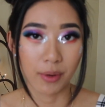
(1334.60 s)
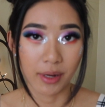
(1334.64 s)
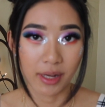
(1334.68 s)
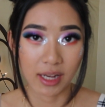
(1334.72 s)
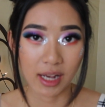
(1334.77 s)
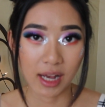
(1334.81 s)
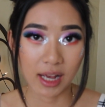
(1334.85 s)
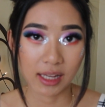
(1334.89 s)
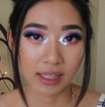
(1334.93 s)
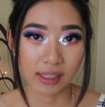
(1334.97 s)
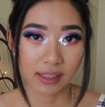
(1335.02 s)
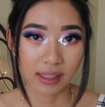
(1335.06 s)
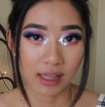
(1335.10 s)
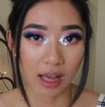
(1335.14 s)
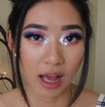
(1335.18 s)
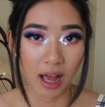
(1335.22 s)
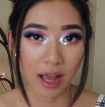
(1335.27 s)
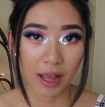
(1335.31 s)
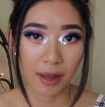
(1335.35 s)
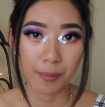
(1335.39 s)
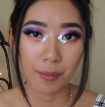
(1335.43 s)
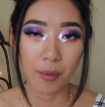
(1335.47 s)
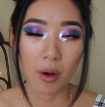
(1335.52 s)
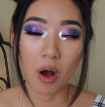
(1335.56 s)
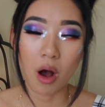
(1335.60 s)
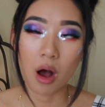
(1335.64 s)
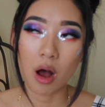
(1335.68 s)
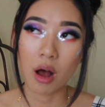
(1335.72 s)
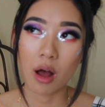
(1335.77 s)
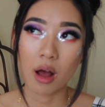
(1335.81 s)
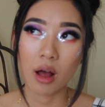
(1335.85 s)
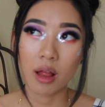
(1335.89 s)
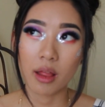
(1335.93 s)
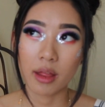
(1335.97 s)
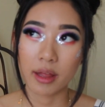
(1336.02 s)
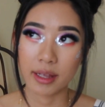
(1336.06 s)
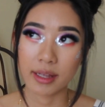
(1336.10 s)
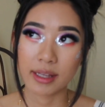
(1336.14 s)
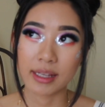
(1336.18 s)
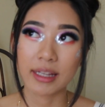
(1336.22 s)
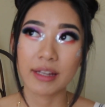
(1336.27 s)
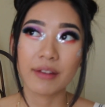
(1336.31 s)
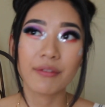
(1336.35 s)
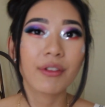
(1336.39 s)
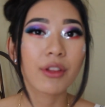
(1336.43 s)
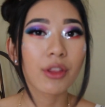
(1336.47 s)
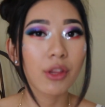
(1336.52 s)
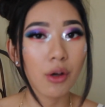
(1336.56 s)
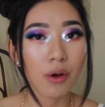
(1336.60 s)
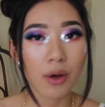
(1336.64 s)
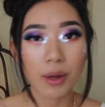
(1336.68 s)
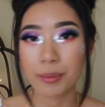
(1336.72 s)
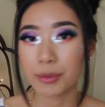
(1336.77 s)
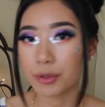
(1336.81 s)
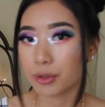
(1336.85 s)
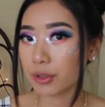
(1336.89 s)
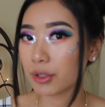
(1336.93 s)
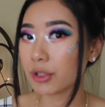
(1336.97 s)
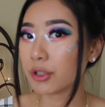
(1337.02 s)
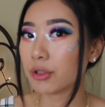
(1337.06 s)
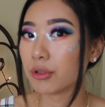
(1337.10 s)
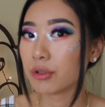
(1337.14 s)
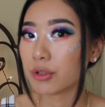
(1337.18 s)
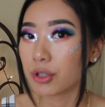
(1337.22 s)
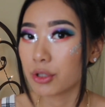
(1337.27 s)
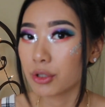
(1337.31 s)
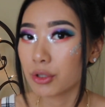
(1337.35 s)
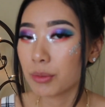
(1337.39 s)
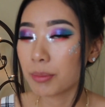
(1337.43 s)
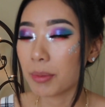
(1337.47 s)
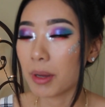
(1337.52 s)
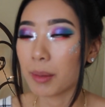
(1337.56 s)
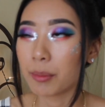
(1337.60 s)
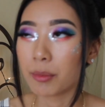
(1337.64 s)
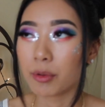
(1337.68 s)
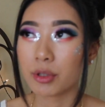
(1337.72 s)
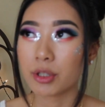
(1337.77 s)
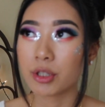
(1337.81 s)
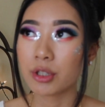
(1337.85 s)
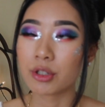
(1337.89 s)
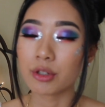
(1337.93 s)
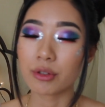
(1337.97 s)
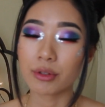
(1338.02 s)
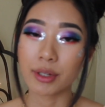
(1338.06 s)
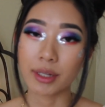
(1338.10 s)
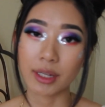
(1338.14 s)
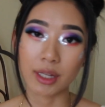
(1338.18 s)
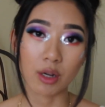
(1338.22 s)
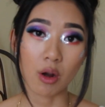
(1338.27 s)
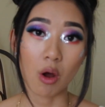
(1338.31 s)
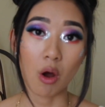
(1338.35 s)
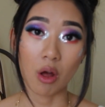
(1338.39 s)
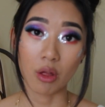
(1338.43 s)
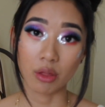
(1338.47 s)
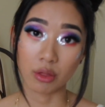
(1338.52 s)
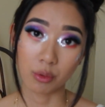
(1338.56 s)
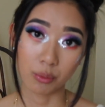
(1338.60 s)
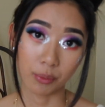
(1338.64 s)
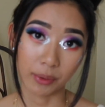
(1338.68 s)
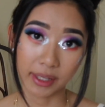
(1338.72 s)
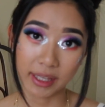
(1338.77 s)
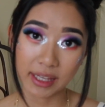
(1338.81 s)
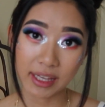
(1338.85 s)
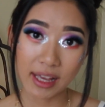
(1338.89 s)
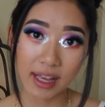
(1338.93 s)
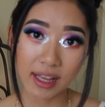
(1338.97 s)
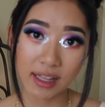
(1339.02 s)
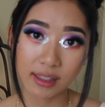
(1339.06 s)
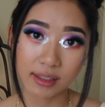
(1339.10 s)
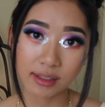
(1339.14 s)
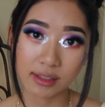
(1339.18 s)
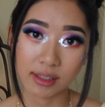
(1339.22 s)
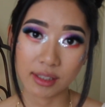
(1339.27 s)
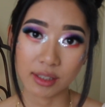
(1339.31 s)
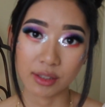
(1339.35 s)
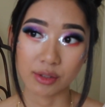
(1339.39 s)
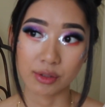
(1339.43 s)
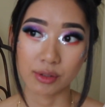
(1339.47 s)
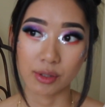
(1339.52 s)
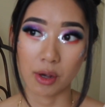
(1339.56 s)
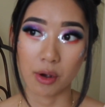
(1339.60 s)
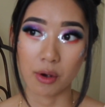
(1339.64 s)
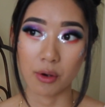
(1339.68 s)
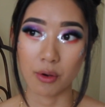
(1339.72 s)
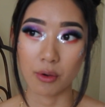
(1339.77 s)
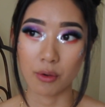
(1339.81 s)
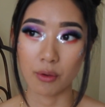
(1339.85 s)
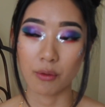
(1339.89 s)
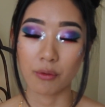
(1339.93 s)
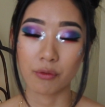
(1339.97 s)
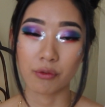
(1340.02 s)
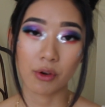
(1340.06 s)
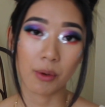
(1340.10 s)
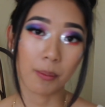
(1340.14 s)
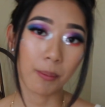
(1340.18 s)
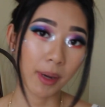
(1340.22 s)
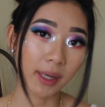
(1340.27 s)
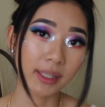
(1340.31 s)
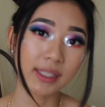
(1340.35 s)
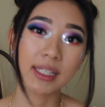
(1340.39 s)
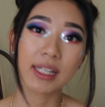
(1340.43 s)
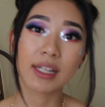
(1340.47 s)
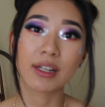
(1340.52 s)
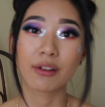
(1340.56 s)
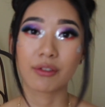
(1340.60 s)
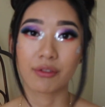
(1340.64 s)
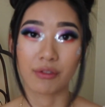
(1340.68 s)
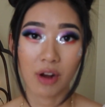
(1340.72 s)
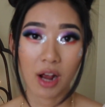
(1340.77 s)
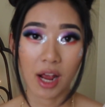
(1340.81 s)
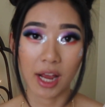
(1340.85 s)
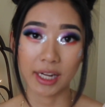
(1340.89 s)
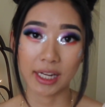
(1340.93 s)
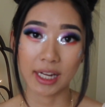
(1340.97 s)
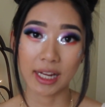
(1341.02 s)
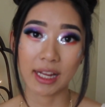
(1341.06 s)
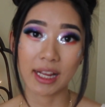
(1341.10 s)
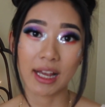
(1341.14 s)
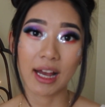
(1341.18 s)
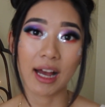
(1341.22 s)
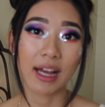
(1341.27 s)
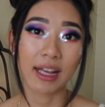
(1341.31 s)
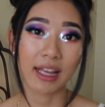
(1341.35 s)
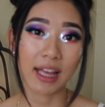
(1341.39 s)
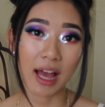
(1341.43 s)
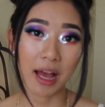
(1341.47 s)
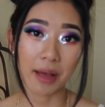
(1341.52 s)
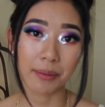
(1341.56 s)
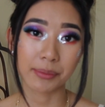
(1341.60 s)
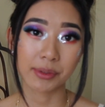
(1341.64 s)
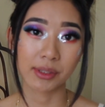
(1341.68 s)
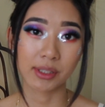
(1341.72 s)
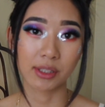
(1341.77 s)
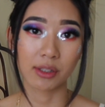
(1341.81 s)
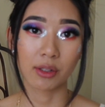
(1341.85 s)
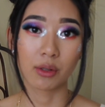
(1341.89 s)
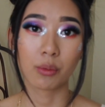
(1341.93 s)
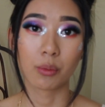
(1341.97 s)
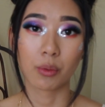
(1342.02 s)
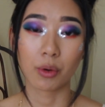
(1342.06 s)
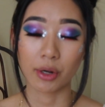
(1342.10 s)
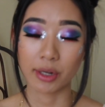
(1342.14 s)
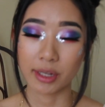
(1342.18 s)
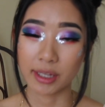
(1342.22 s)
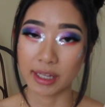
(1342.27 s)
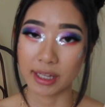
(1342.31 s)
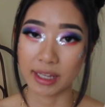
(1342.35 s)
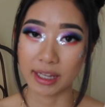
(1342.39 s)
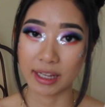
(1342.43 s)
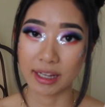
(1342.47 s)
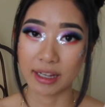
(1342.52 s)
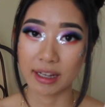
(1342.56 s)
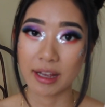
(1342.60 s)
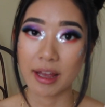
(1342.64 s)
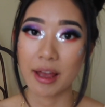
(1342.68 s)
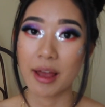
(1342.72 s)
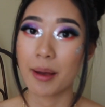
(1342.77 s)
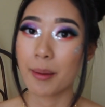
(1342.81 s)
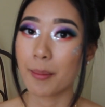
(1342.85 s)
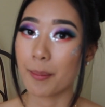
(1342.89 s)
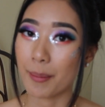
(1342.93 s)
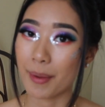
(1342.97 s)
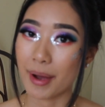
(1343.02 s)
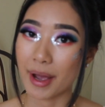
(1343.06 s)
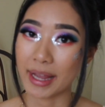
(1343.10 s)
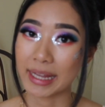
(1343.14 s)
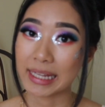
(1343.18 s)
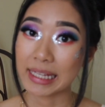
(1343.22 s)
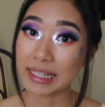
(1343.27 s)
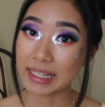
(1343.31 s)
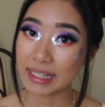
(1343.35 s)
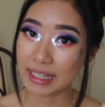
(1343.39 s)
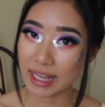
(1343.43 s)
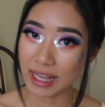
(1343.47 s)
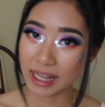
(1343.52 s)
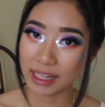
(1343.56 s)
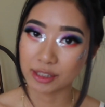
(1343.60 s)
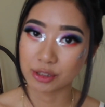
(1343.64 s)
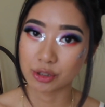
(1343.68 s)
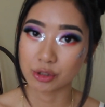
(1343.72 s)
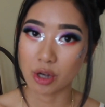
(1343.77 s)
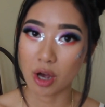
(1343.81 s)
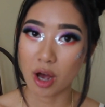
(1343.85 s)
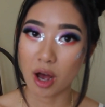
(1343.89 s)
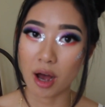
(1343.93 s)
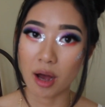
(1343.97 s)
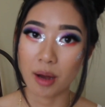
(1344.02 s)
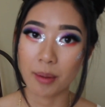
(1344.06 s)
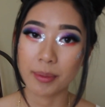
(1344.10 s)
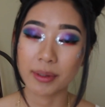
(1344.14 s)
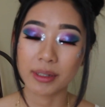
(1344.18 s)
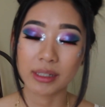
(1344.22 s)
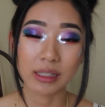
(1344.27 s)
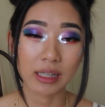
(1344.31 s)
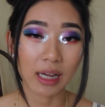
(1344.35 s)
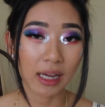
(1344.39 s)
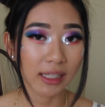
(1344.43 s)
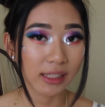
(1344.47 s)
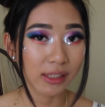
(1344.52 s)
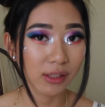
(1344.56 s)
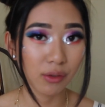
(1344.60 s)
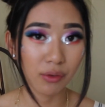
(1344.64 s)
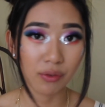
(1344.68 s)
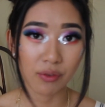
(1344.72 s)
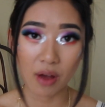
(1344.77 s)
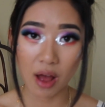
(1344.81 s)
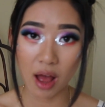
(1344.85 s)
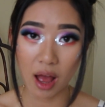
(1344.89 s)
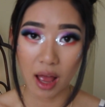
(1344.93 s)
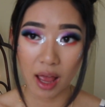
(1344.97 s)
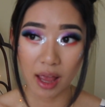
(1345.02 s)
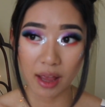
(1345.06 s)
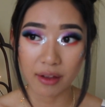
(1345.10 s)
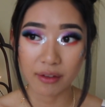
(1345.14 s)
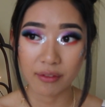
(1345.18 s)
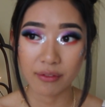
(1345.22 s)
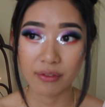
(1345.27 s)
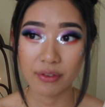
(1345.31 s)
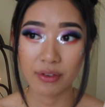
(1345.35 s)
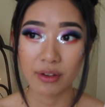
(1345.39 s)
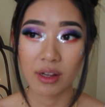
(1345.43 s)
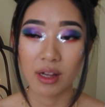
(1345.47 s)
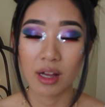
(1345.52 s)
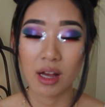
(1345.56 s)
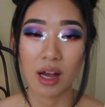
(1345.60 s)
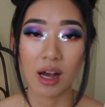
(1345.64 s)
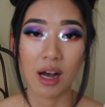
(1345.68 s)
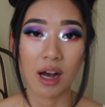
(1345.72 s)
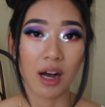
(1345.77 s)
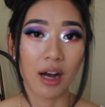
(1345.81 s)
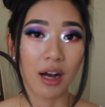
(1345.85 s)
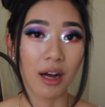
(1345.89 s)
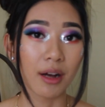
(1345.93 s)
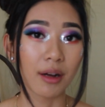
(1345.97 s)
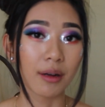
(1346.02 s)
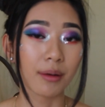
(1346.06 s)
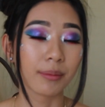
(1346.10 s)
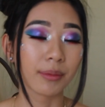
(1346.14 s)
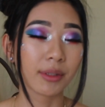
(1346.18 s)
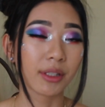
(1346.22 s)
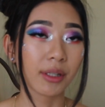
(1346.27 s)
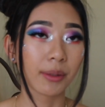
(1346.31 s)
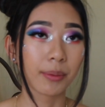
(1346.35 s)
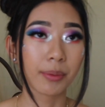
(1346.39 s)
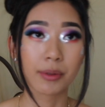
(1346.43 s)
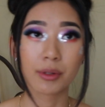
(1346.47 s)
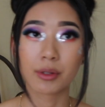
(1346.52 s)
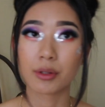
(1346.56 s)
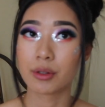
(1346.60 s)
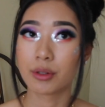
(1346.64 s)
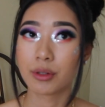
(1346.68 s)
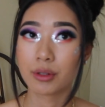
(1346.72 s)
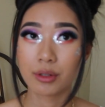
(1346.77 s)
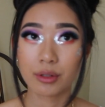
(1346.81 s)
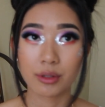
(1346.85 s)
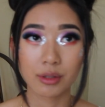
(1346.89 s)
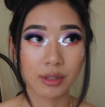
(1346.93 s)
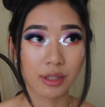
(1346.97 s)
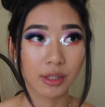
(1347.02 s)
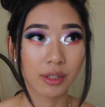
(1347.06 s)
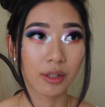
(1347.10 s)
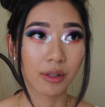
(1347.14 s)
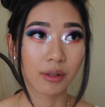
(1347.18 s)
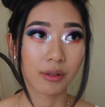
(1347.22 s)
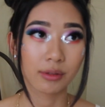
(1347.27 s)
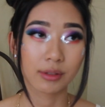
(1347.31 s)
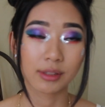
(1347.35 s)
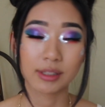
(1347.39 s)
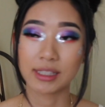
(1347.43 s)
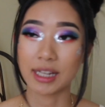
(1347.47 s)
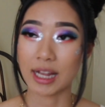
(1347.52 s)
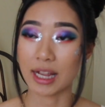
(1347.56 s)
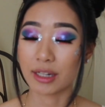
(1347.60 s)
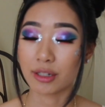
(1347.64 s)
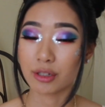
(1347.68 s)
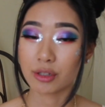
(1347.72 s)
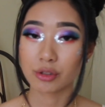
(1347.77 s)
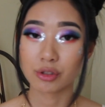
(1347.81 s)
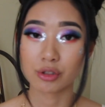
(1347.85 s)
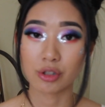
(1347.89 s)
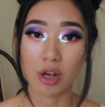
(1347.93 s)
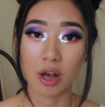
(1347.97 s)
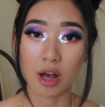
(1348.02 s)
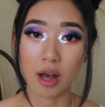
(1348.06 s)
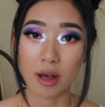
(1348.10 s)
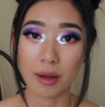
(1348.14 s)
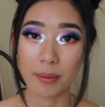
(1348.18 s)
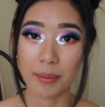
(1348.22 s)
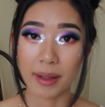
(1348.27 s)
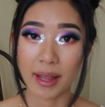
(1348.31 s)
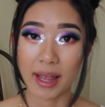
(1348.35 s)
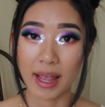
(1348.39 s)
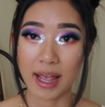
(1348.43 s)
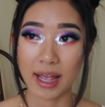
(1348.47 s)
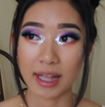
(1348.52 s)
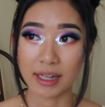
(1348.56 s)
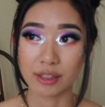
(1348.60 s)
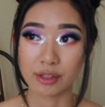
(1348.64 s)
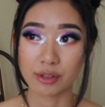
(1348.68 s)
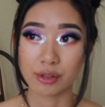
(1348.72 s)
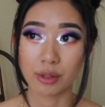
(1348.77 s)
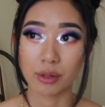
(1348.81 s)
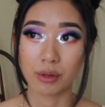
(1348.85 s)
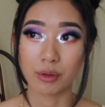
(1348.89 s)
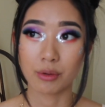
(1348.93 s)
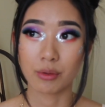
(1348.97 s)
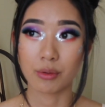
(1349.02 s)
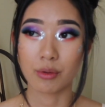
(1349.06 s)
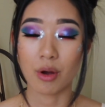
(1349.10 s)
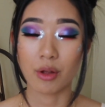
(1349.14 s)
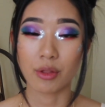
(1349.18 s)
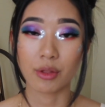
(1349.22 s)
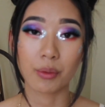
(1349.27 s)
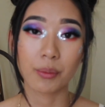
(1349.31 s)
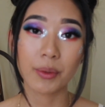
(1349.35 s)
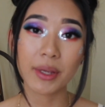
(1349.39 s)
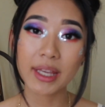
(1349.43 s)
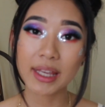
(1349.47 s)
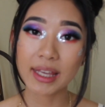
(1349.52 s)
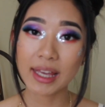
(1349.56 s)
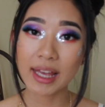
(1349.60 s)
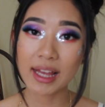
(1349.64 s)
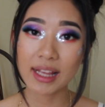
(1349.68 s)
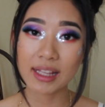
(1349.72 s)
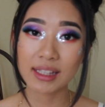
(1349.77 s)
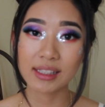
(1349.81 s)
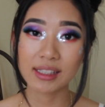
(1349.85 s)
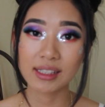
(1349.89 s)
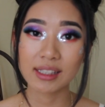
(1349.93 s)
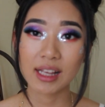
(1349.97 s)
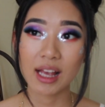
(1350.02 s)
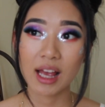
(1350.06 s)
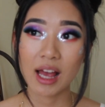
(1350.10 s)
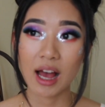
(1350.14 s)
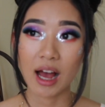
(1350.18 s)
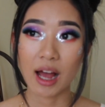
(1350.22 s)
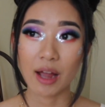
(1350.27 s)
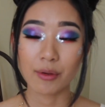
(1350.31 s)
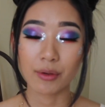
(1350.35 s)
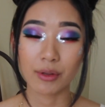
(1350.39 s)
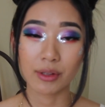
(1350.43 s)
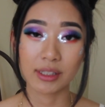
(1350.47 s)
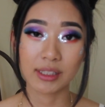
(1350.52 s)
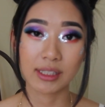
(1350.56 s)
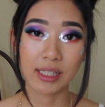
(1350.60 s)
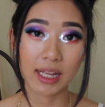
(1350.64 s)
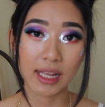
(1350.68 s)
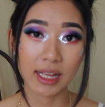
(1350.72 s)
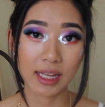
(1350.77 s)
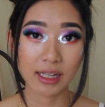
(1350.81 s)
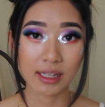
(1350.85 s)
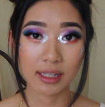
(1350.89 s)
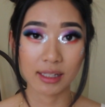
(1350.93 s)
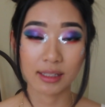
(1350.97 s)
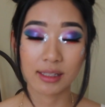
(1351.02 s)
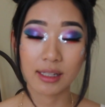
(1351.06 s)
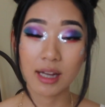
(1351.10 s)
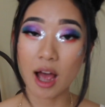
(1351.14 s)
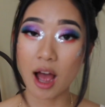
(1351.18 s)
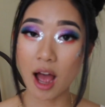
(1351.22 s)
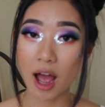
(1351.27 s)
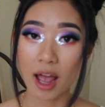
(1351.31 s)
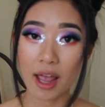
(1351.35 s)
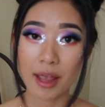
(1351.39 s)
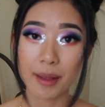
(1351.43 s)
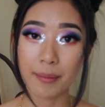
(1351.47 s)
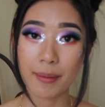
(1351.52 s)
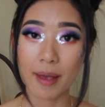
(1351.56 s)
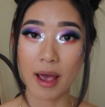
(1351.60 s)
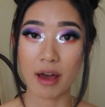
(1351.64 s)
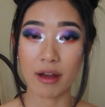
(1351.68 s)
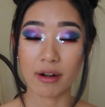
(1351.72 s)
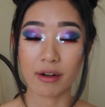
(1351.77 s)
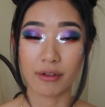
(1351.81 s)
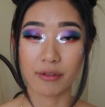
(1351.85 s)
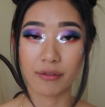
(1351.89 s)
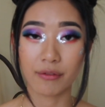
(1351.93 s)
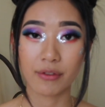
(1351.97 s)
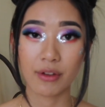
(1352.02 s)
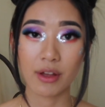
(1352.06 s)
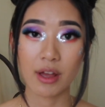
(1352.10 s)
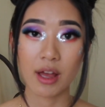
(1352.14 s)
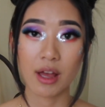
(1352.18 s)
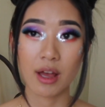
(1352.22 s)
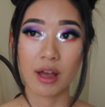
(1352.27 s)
way guys, even though I'm doing YouTube, I'm only doing it on the weekends. So from Monday to Friday, I am still working my EA job, 9-to-5, typical, you know, standard job. And so on the weekends, I really take time out of